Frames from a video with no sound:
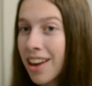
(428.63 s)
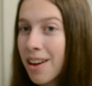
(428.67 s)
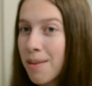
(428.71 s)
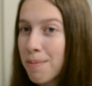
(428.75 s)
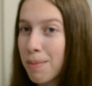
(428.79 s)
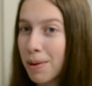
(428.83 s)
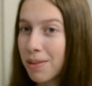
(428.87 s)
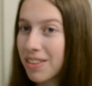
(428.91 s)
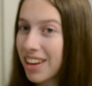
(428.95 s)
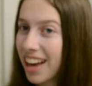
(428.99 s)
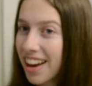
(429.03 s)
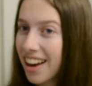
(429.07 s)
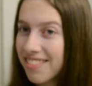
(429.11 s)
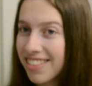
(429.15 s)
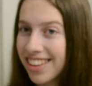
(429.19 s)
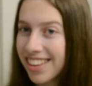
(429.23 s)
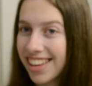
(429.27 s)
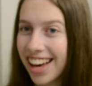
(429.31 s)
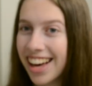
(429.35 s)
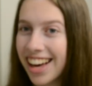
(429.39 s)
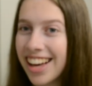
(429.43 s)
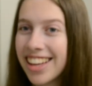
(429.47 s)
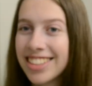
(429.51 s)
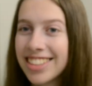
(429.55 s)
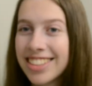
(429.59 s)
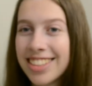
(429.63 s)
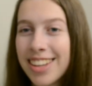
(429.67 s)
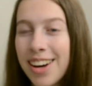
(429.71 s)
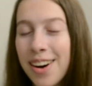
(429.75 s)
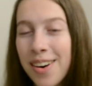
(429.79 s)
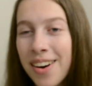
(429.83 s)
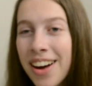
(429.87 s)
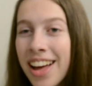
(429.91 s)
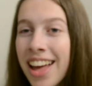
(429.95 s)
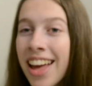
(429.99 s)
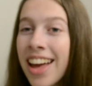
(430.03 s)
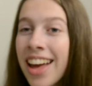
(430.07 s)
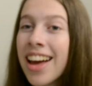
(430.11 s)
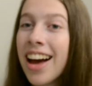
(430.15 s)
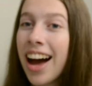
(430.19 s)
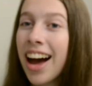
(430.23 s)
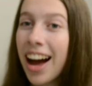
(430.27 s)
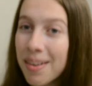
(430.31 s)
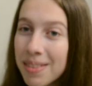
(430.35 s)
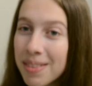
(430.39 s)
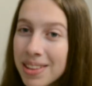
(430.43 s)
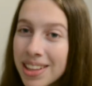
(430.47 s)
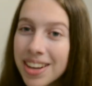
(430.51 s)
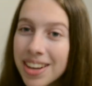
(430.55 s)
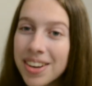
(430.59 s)
but we haven't yet. So
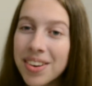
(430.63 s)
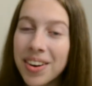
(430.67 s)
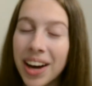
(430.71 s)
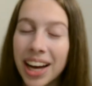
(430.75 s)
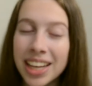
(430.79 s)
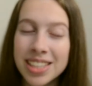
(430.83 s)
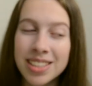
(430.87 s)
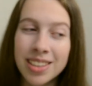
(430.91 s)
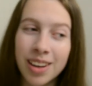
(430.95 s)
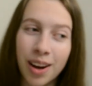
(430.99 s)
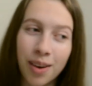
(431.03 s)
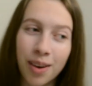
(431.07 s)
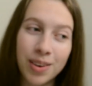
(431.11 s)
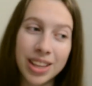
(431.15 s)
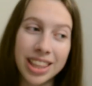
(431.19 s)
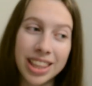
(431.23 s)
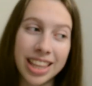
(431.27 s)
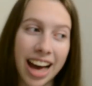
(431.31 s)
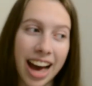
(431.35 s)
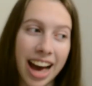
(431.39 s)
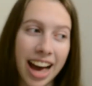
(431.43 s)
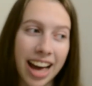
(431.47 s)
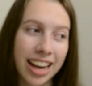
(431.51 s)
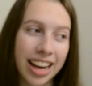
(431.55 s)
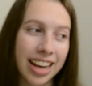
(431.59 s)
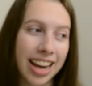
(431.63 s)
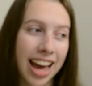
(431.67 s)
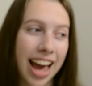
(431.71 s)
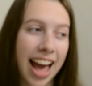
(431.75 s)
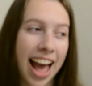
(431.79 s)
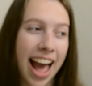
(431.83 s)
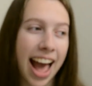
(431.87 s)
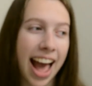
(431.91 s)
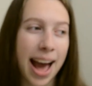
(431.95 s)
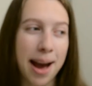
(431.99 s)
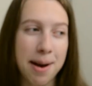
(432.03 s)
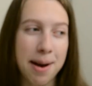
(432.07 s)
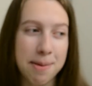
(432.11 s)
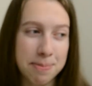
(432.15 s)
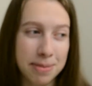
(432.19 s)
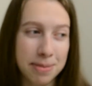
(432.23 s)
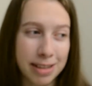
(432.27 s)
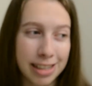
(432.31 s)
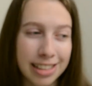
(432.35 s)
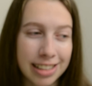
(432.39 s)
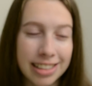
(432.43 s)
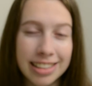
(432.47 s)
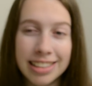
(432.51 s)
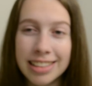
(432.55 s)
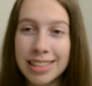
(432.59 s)
I will let you guys know when that
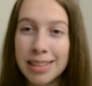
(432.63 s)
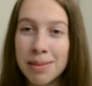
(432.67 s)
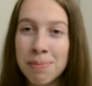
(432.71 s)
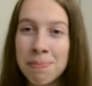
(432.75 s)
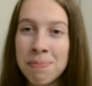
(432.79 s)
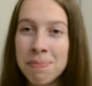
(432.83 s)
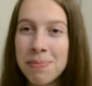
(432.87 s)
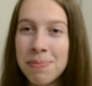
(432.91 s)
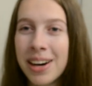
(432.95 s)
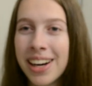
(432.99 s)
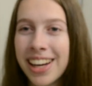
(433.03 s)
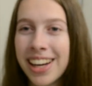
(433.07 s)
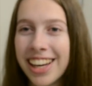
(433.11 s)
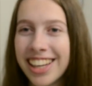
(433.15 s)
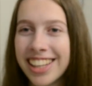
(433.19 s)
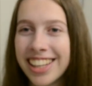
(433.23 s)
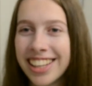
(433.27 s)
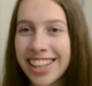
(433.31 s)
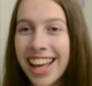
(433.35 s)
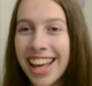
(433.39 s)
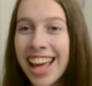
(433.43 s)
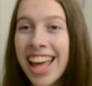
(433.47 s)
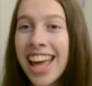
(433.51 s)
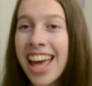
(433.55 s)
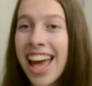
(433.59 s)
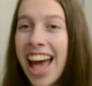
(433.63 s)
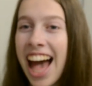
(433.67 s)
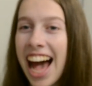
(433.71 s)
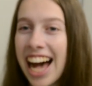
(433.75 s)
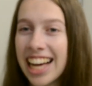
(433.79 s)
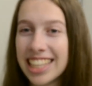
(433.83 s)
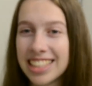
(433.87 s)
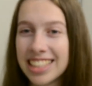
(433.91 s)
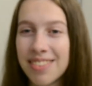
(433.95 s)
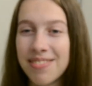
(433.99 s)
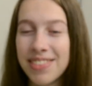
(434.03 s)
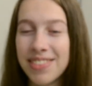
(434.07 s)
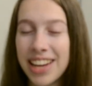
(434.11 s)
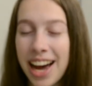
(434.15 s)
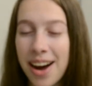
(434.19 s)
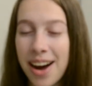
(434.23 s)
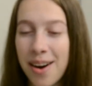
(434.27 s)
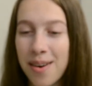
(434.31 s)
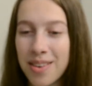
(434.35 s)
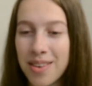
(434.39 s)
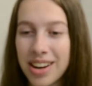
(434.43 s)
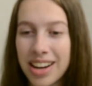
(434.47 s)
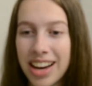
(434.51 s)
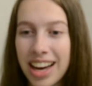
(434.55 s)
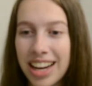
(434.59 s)
happens, but as of now
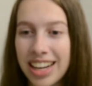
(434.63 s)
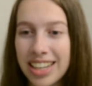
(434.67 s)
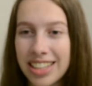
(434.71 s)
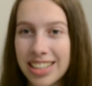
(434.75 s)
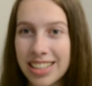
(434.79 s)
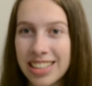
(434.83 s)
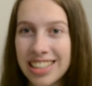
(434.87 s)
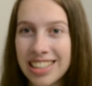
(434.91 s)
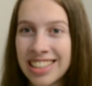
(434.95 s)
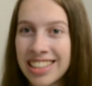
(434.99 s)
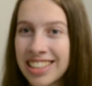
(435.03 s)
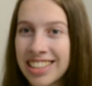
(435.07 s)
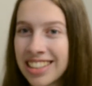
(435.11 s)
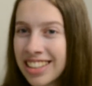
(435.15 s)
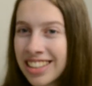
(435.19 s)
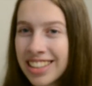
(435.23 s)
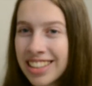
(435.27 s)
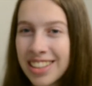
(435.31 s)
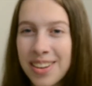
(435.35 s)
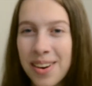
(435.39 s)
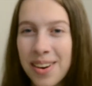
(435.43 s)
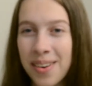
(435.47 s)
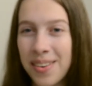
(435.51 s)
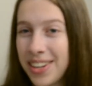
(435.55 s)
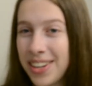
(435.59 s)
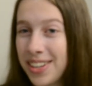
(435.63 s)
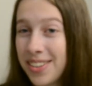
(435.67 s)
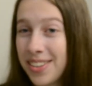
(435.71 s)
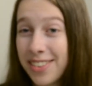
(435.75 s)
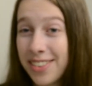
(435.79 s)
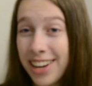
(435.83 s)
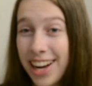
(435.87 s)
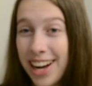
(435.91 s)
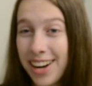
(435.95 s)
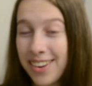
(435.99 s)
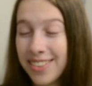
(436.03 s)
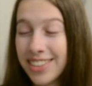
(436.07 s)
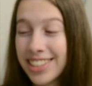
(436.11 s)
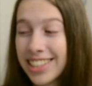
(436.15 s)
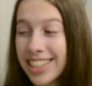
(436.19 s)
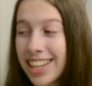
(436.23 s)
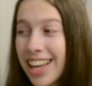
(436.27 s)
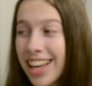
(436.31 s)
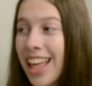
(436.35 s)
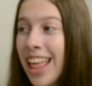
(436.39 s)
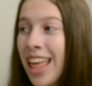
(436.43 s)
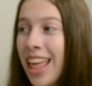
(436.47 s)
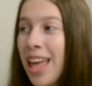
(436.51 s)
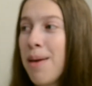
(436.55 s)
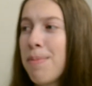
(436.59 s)
we're kind of just going around,
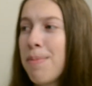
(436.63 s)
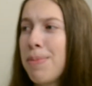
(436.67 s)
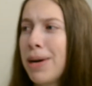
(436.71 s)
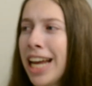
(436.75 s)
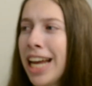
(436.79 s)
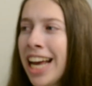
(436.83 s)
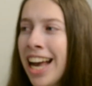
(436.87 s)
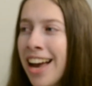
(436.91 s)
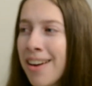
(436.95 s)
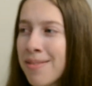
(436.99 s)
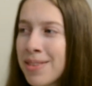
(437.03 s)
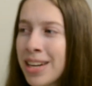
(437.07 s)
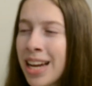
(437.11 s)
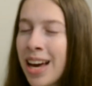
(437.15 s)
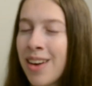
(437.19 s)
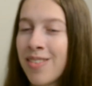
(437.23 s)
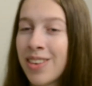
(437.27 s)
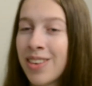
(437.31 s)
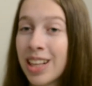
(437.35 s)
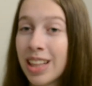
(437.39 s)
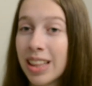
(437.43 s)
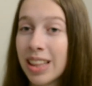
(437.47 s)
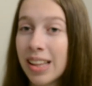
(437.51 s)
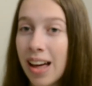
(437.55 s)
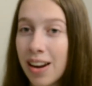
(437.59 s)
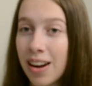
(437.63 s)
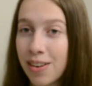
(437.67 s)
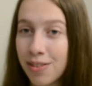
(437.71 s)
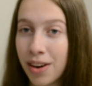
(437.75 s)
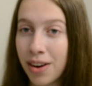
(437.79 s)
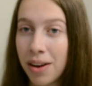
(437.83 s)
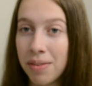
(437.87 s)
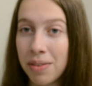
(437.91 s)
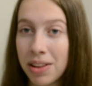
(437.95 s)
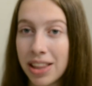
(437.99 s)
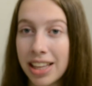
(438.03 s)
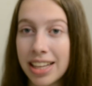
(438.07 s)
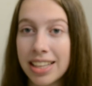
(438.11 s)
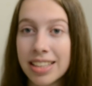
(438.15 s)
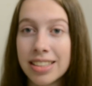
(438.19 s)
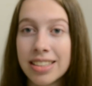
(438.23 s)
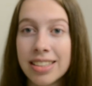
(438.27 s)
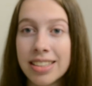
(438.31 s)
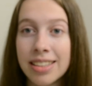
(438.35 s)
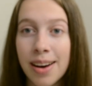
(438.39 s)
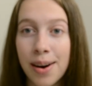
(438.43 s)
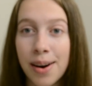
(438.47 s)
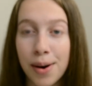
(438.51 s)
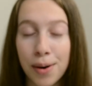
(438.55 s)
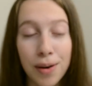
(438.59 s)
but I have been having a lot of fun with it.
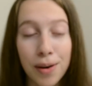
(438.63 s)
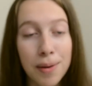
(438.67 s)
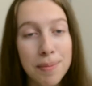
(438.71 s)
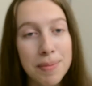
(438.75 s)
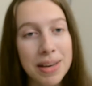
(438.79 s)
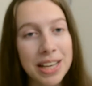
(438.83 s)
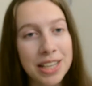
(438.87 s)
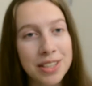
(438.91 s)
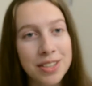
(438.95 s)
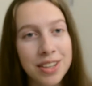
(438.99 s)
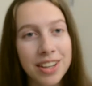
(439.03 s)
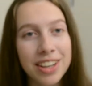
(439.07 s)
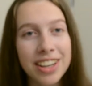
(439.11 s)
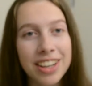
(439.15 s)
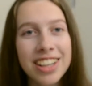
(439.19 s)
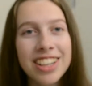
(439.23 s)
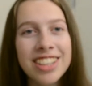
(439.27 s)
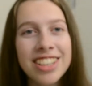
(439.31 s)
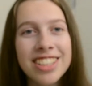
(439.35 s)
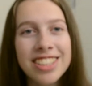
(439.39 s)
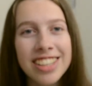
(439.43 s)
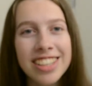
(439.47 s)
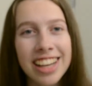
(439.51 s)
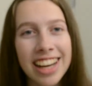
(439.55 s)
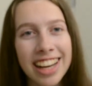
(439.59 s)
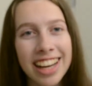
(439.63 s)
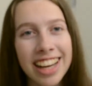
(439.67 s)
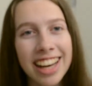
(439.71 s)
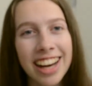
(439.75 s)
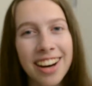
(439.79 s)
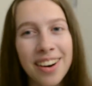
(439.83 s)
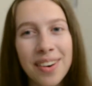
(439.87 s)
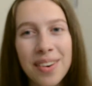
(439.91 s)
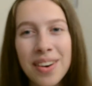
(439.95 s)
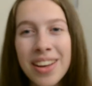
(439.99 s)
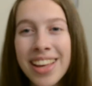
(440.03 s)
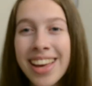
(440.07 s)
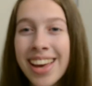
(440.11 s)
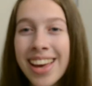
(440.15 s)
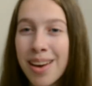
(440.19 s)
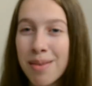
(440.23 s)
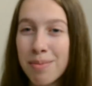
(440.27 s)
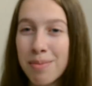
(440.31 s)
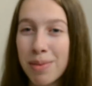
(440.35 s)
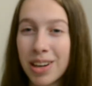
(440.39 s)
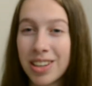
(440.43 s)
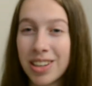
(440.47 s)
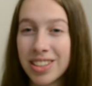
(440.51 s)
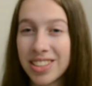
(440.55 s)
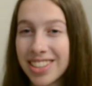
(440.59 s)
So make sure to check out
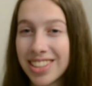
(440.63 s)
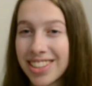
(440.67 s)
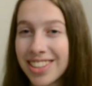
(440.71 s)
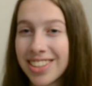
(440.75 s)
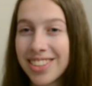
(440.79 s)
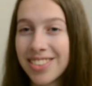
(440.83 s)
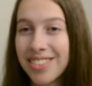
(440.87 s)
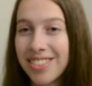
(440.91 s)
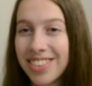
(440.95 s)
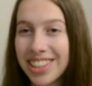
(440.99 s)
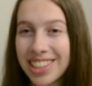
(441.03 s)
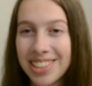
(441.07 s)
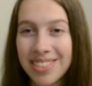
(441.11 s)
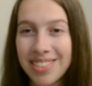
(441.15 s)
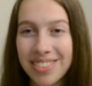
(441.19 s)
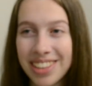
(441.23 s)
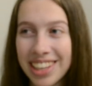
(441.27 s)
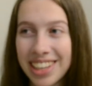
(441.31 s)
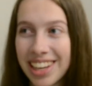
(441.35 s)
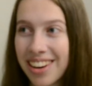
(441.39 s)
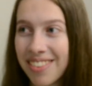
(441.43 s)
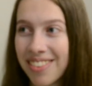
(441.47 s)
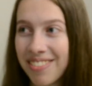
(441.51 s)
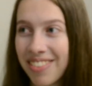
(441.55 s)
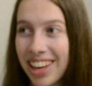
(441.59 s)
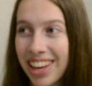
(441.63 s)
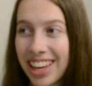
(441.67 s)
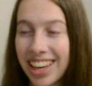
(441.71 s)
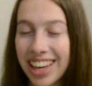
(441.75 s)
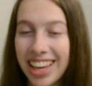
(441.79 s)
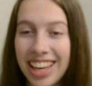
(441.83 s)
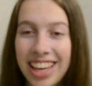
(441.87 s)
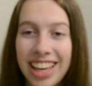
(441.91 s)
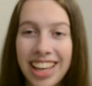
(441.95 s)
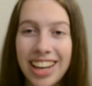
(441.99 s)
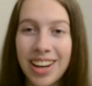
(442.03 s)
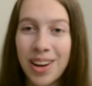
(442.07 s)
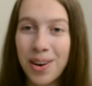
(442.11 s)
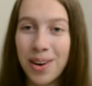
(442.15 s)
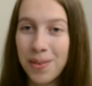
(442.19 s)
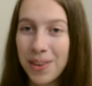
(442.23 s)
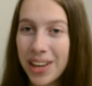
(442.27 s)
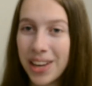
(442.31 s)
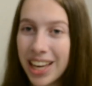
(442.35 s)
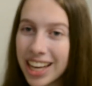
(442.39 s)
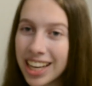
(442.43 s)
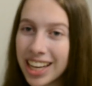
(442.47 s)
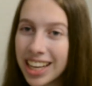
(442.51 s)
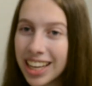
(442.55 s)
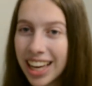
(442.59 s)
part two, which will be coming in a
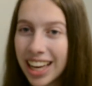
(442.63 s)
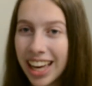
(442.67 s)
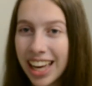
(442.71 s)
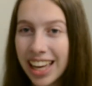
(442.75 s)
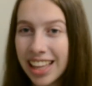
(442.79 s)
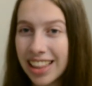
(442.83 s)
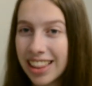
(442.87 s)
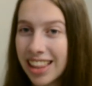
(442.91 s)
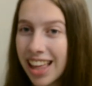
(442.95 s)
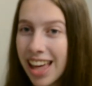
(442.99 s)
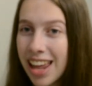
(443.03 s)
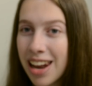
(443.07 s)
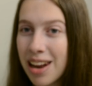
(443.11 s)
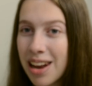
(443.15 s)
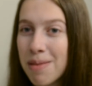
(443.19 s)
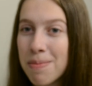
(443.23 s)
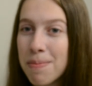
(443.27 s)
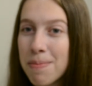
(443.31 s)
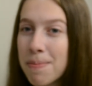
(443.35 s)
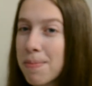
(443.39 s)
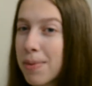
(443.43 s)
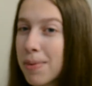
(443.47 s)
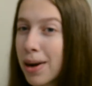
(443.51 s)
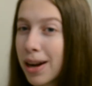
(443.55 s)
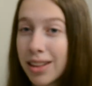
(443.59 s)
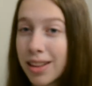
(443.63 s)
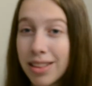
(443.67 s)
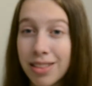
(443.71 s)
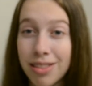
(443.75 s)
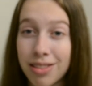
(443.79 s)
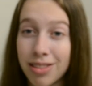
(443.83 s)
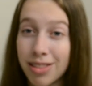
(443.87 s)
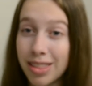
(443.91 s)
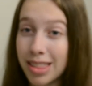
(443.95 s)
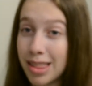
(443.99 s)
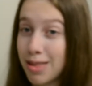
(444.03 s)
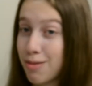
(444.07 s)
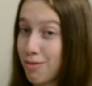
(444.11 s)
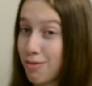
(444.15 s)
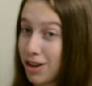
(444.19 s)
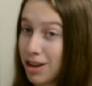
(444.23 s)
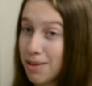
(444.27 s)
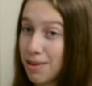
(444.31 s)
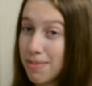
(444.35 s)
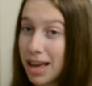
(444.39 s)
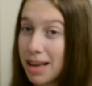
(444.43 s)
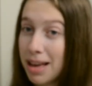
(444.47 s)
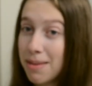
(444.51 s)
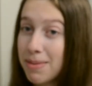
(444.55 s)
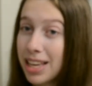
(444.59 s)
week, and then part three
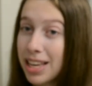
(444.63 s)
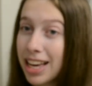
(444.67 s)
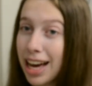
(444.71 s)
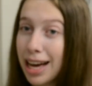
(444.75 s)
maybe.